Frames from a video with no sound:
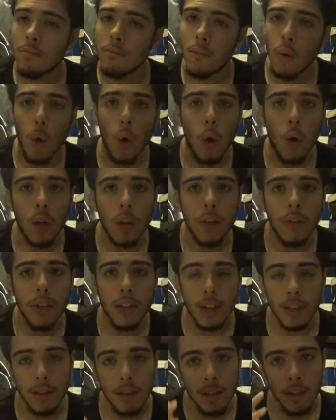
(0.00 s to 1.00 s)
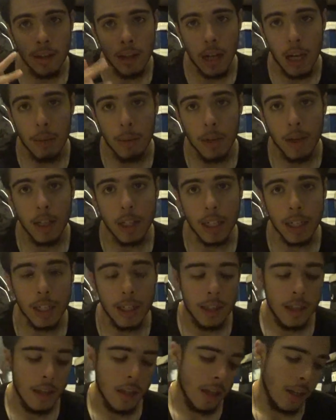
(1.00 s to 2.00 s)
all of it. I'm on it.
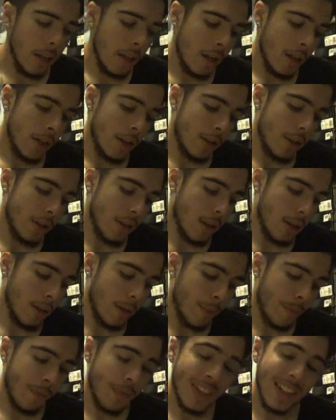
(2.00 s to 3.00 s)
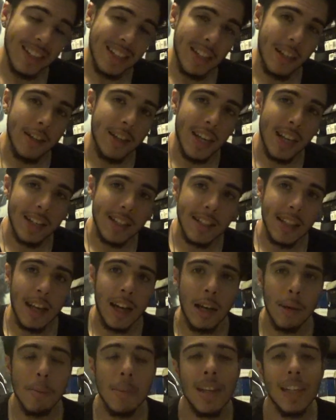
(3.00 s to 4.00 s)
So until next
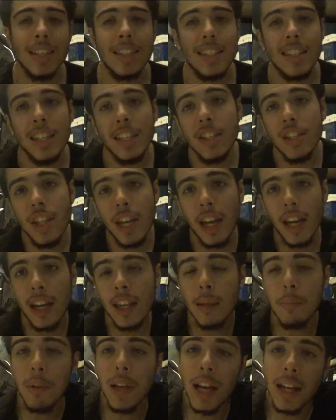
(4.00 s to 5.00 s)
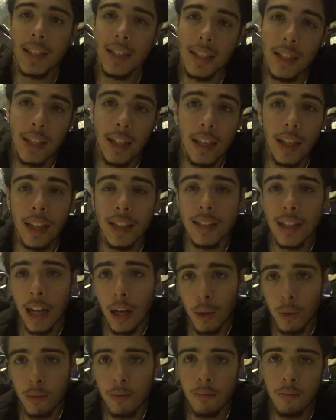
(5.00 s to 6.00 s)
time, TJ the Black T is out.